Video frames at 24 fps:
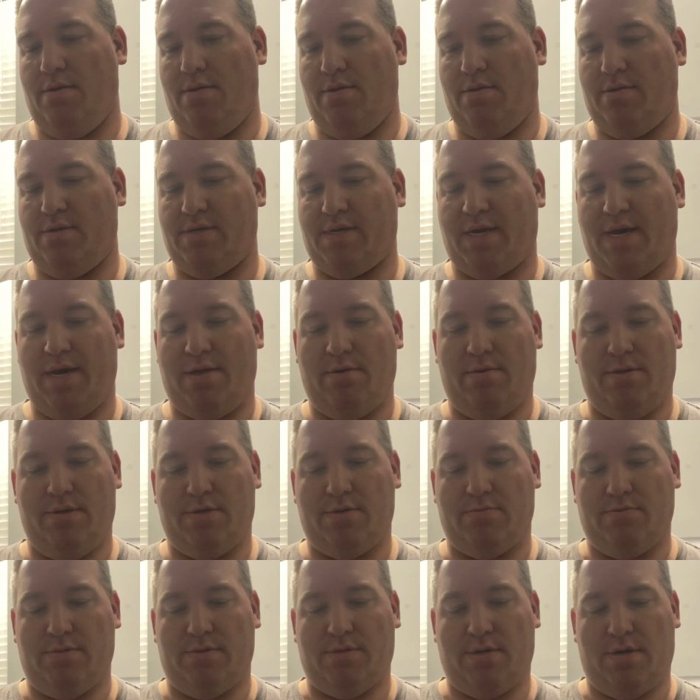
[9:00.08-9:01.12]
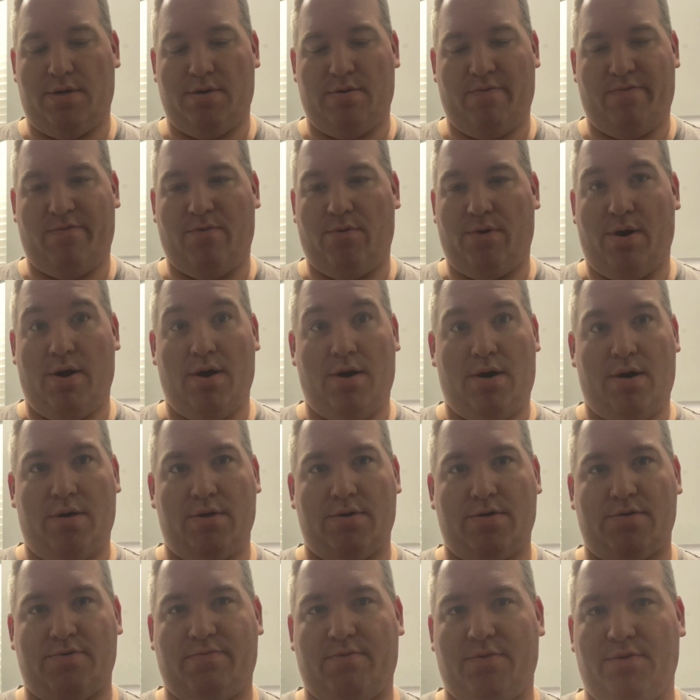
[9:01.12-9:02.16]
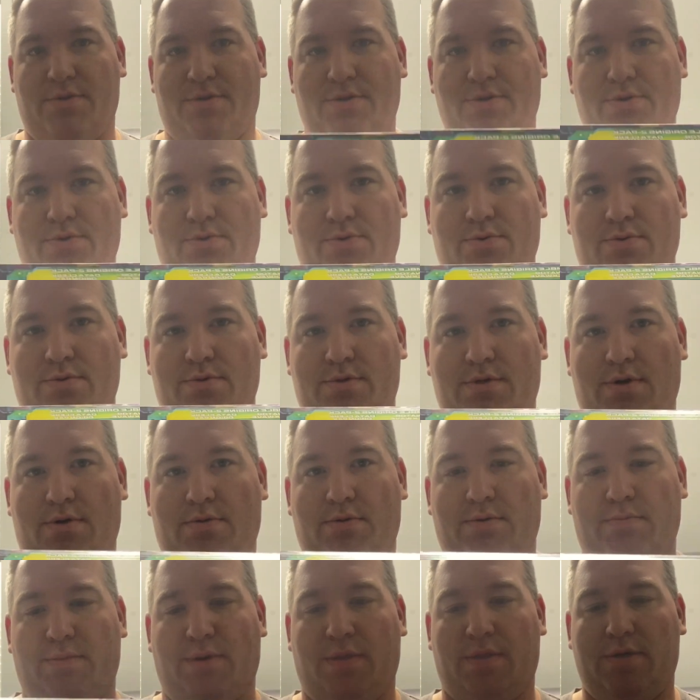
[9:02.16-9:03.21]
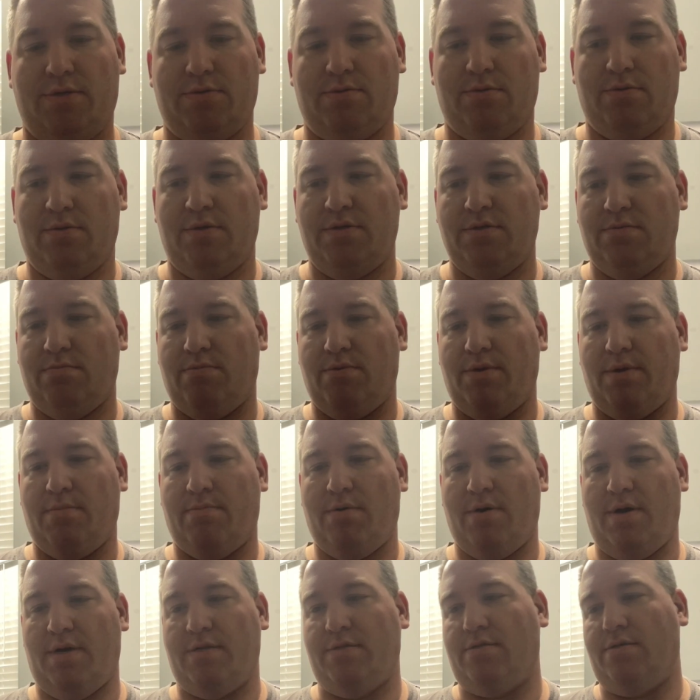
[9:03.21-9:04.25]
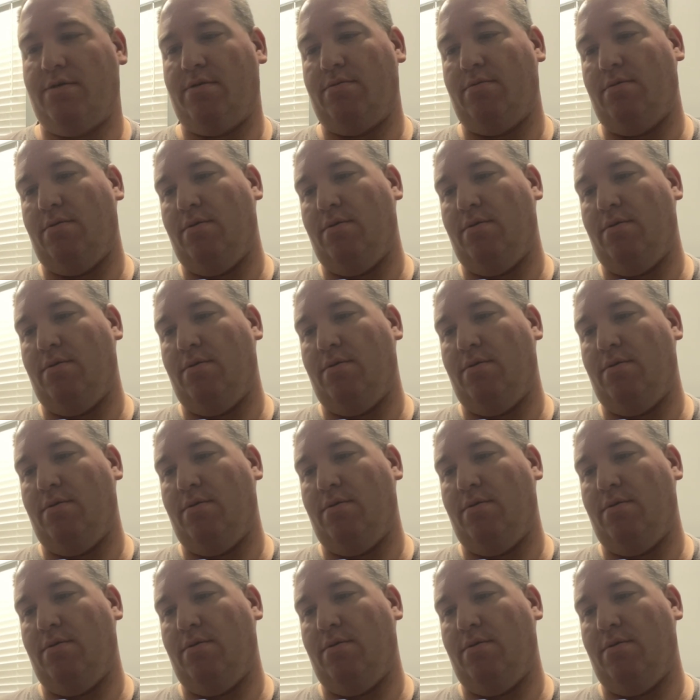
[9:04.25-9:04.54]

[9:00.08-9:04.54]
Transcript: together, this was $140 for the 2. So I mean, these are pretty pricey.